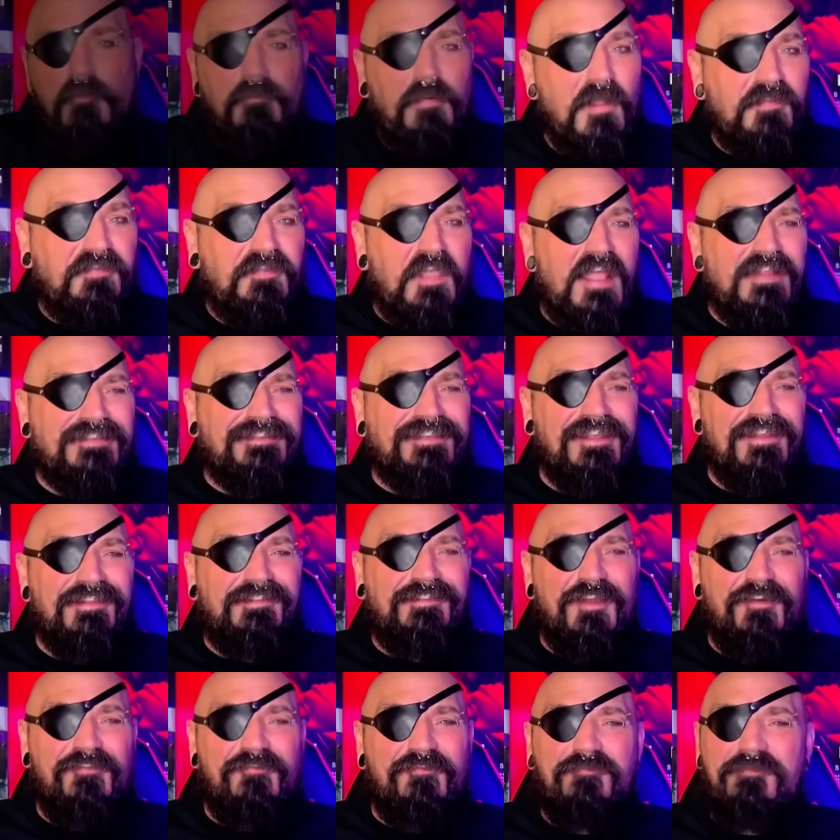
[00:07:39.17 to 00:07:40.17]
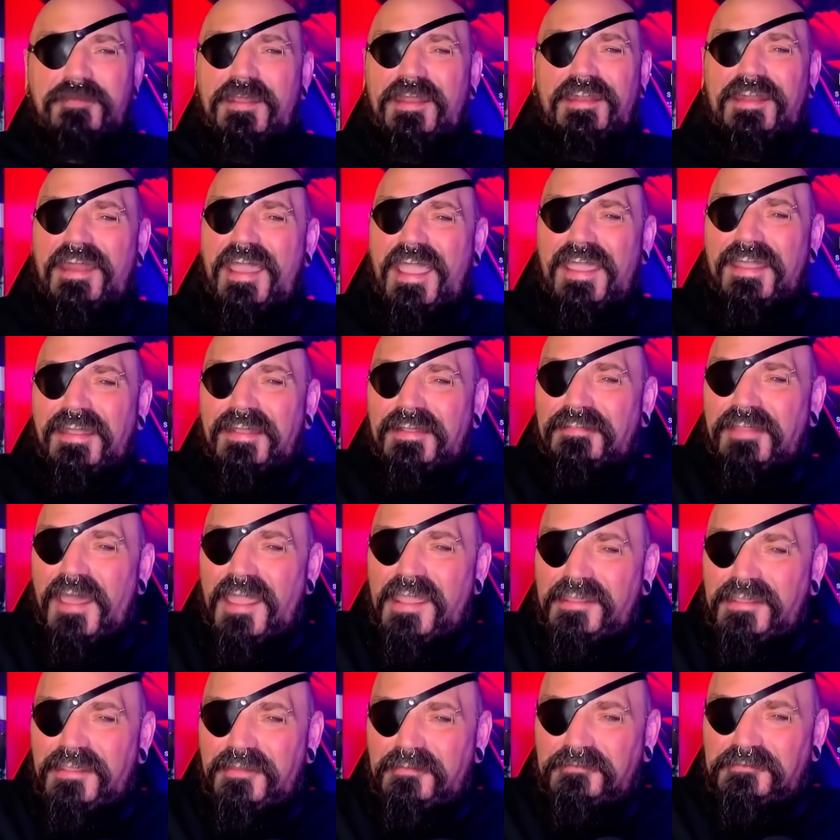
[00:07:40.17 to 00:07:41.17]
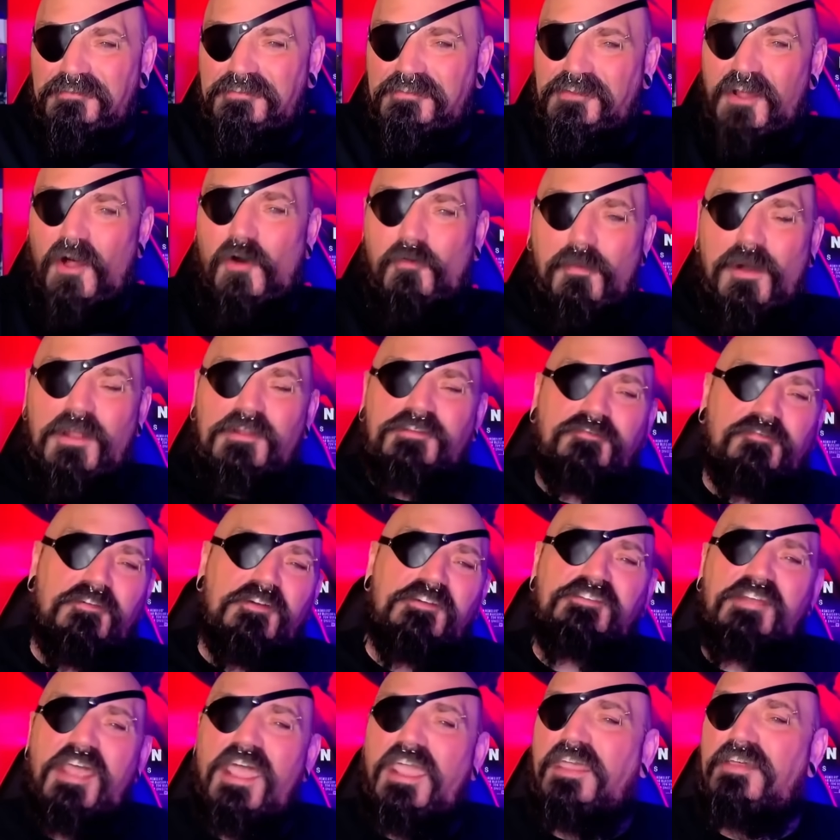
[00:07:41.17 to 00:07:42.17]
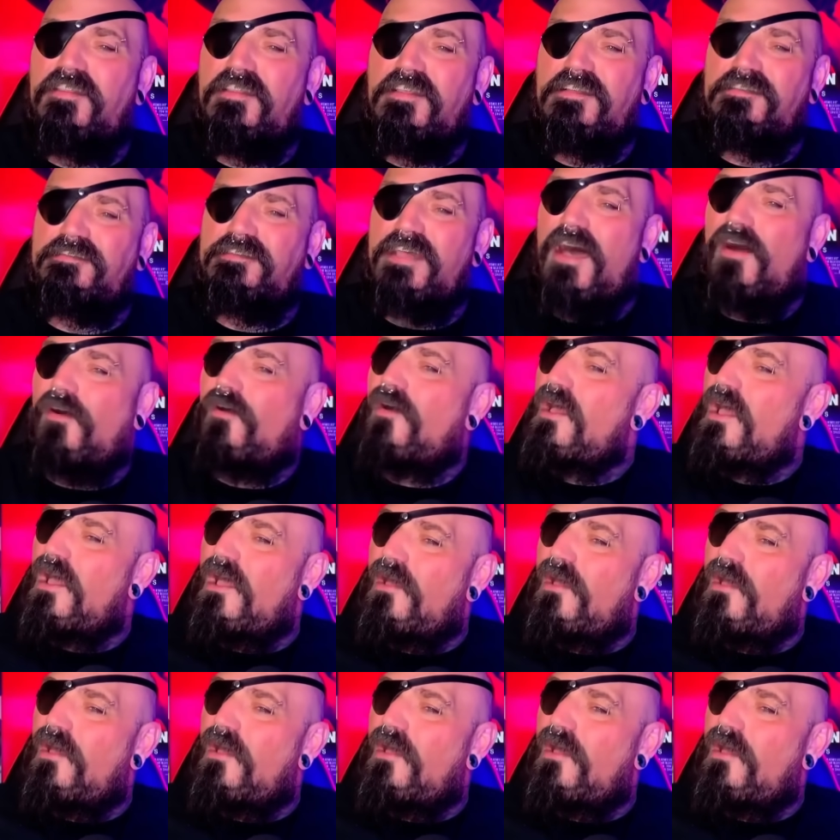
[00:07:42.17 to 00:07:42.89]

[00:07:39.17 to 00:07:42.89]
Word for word: But that's going to do it for me today. Thank you so much for checking this out.